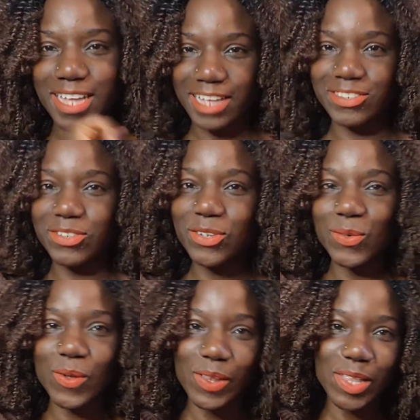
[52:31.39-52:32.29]
As
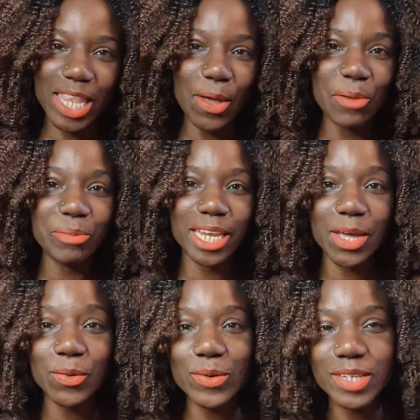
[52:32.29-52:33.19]
usual,
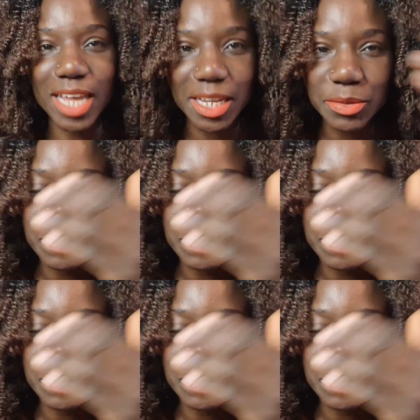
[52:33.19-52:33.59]
nawapenda wote.